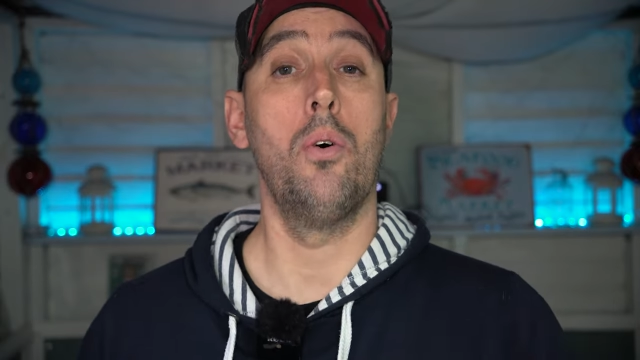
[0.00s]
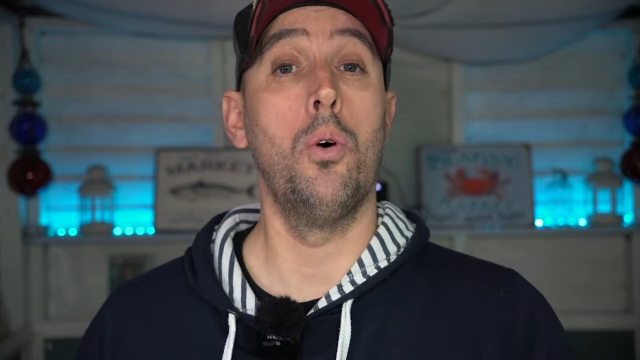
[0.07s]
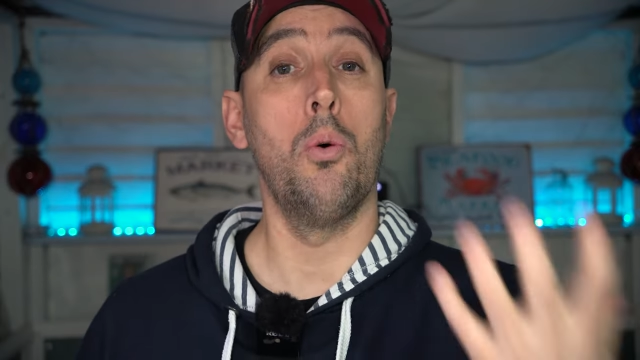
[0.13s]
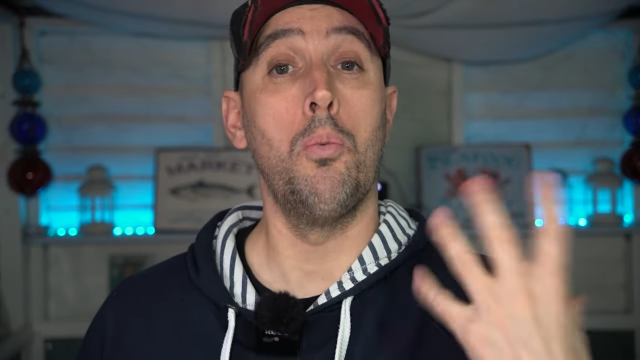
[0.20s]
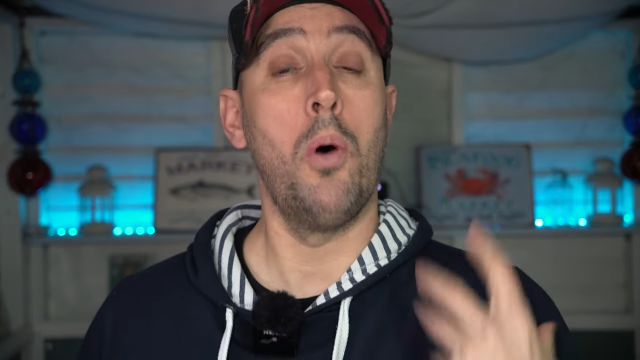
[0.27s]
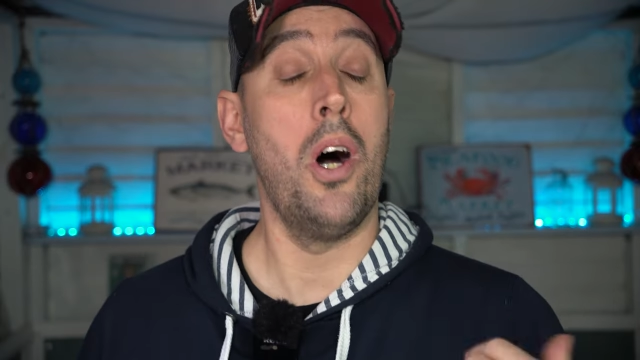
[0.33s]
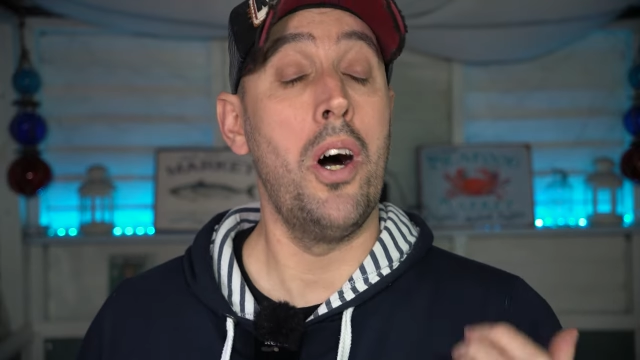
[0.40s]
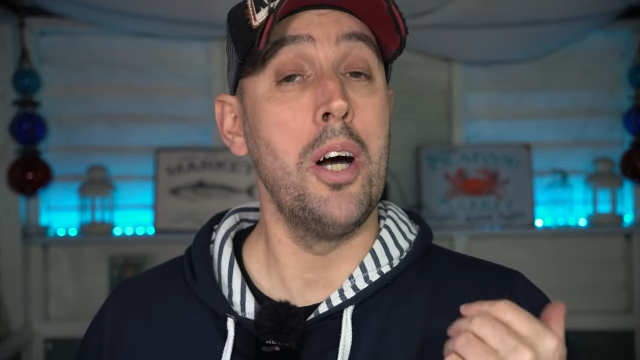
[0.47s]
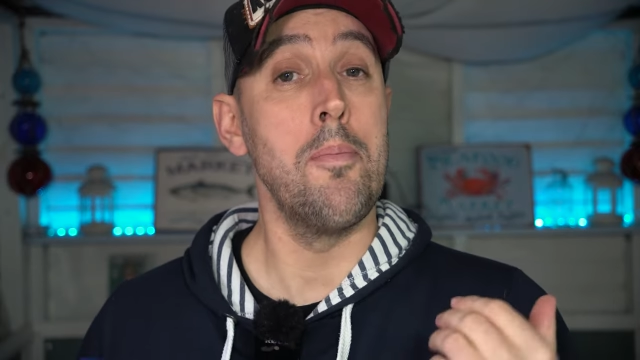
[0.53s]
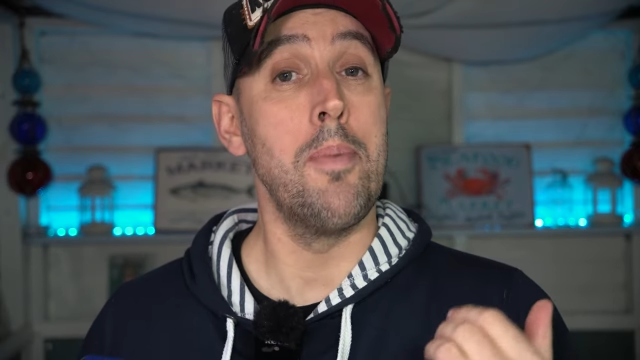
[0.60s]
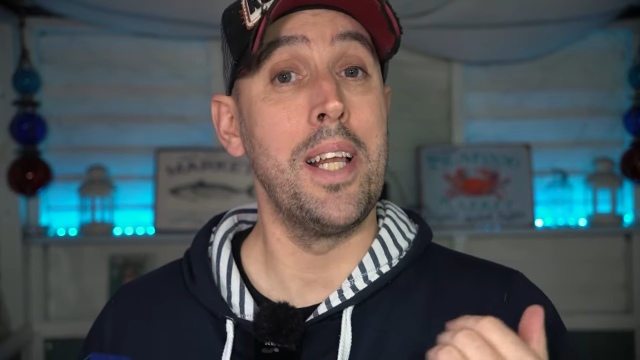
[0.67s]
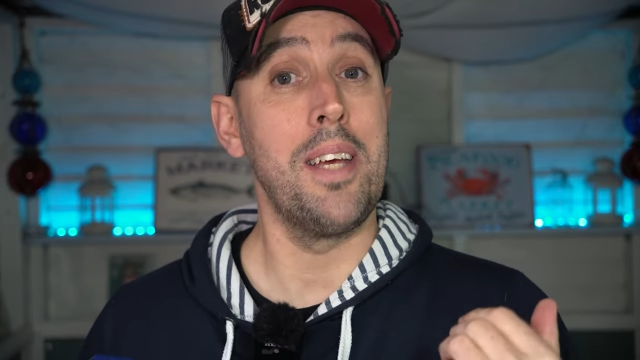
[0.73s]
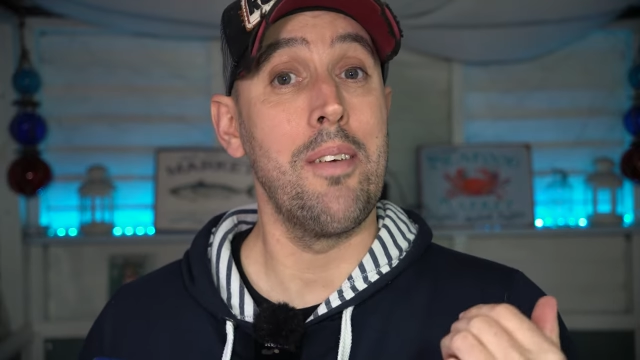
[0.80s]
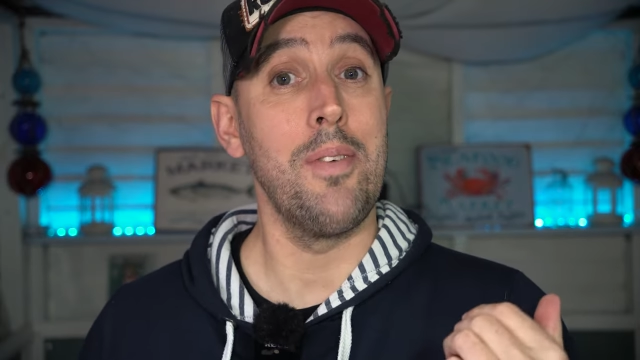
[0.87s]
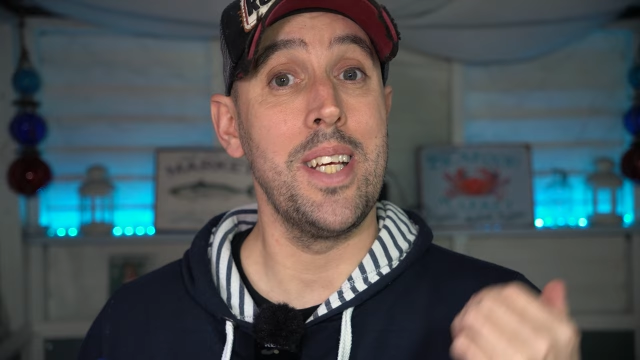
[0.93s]
or what I
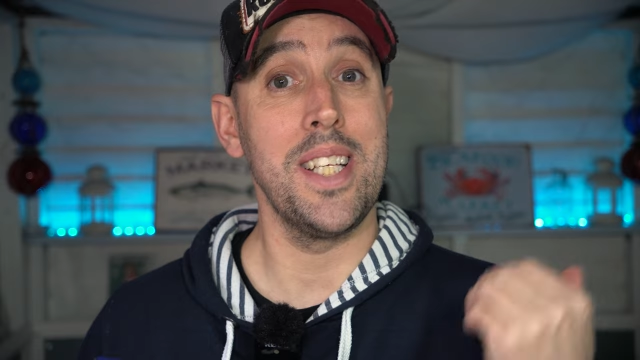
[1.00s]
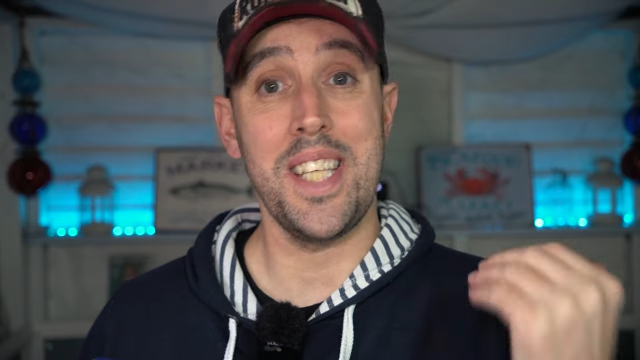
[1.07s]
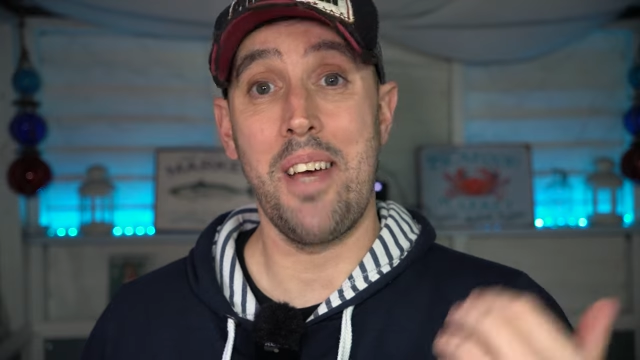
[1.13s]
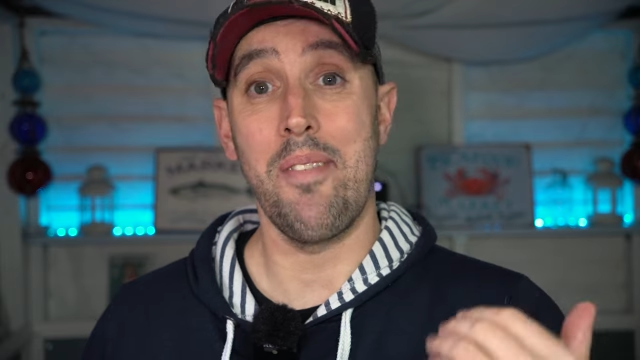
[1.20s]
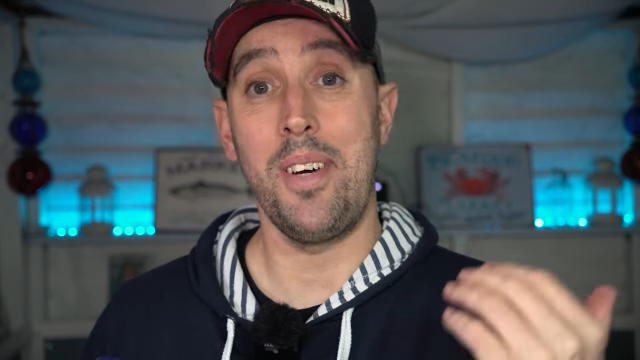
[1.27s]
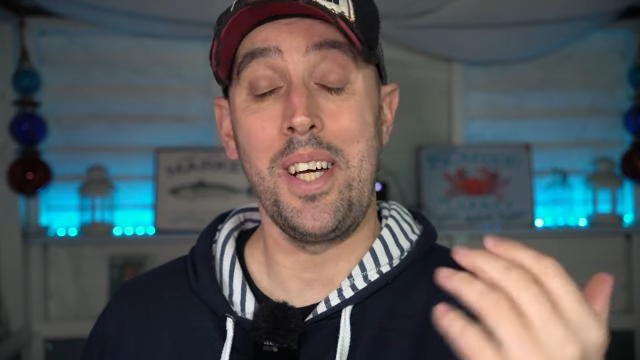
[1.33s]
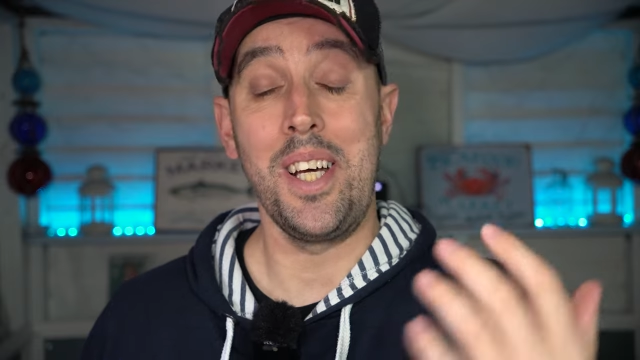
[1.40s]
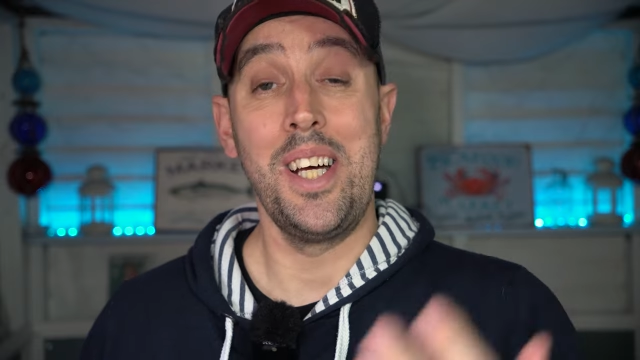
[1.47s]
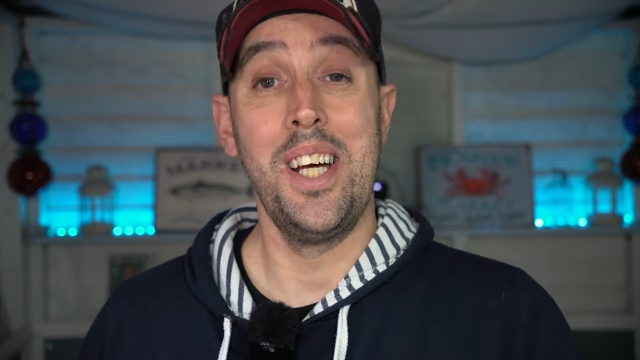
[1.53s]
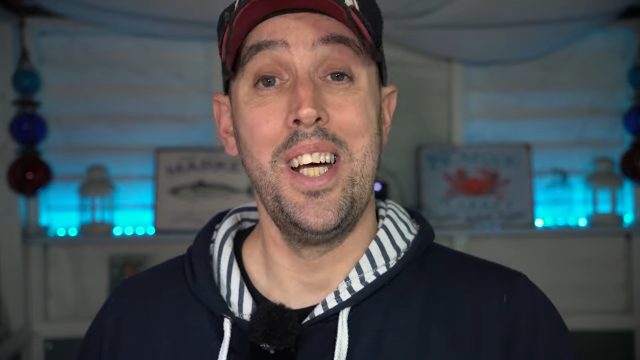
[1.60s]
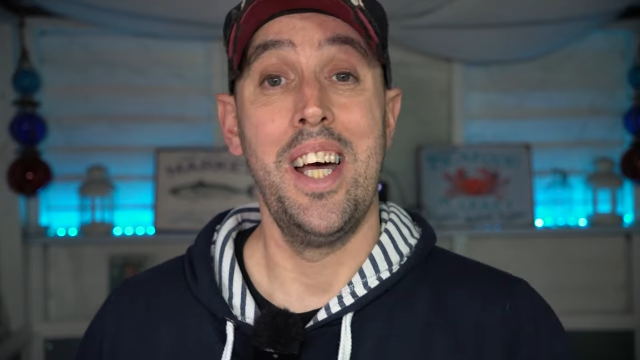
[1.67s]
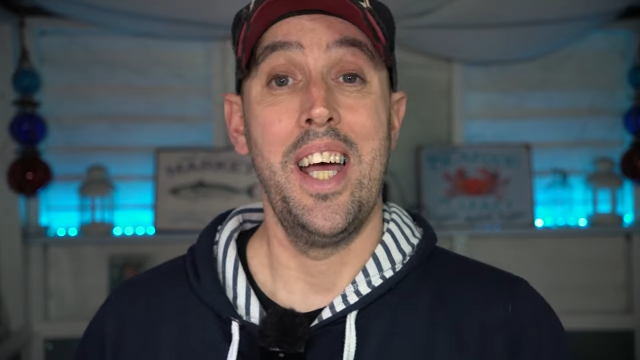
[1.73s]
believe is ever.